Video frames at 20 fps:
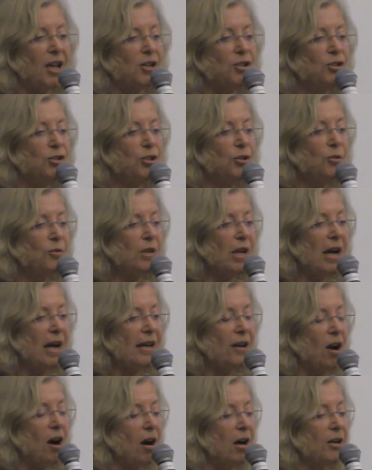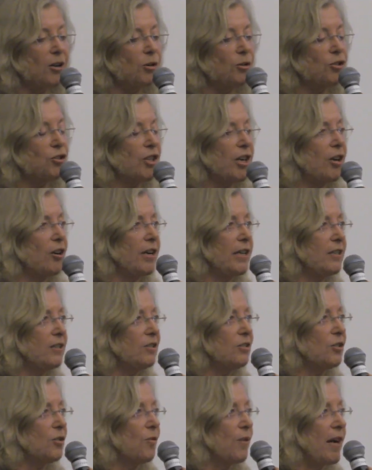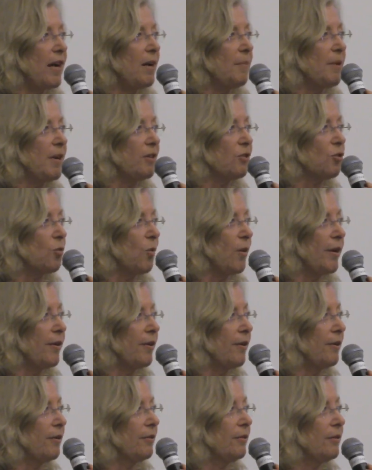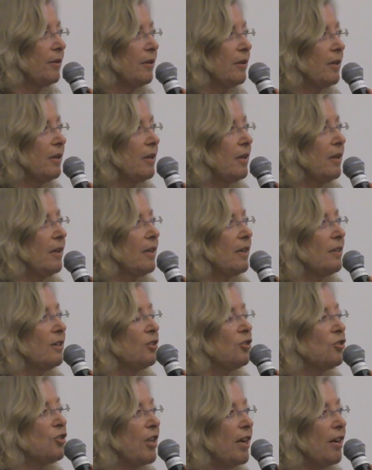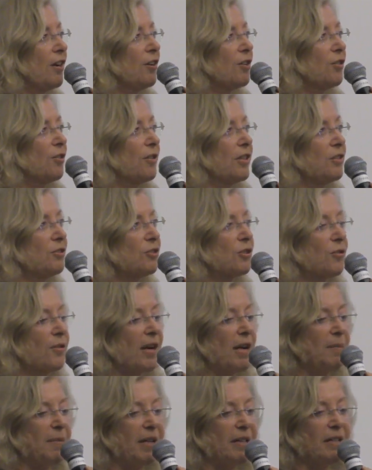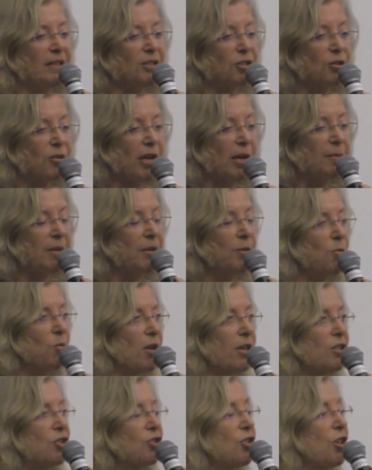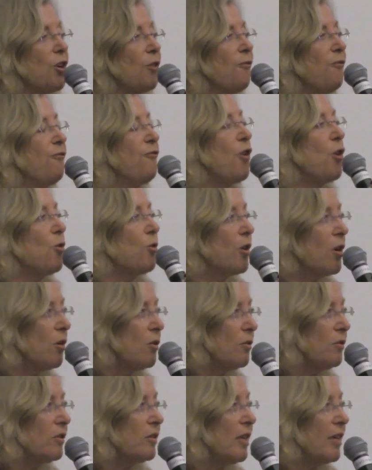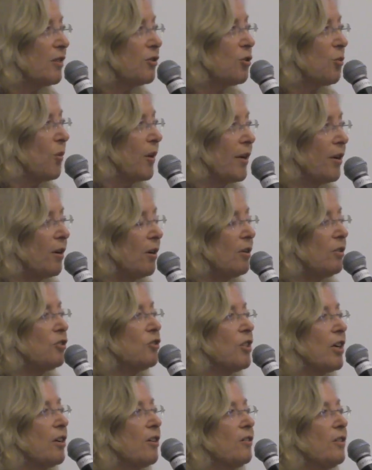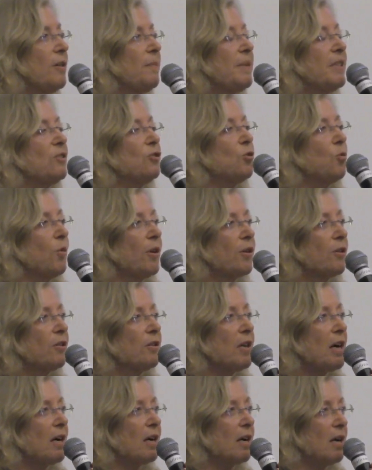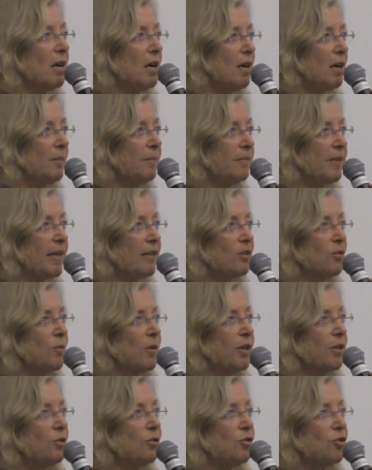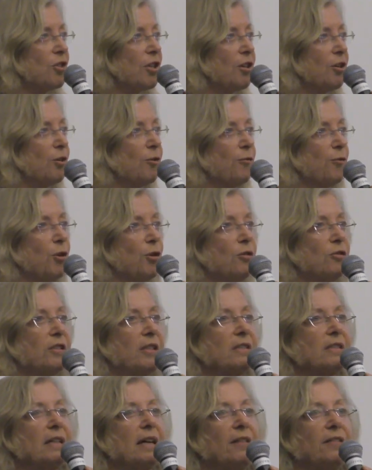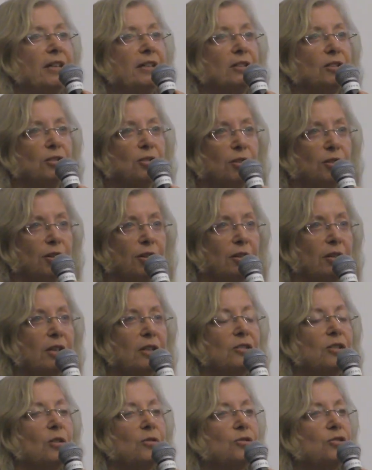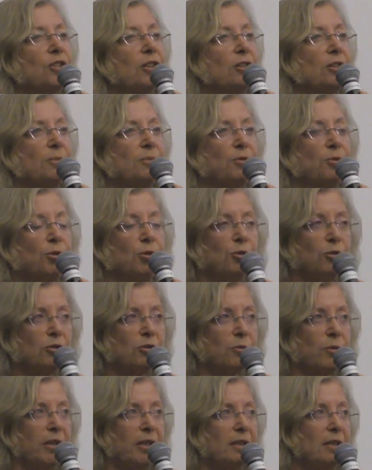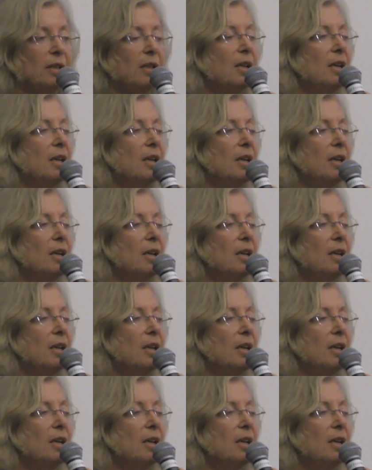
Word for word: Do not auto-share Instagram on Twitter. share your Instagram on Instagram, and if you want to share photos on Twitter, share them in twitter dot com. That's where you share your photos. That's how they look good. Don't share them through Hootsuite.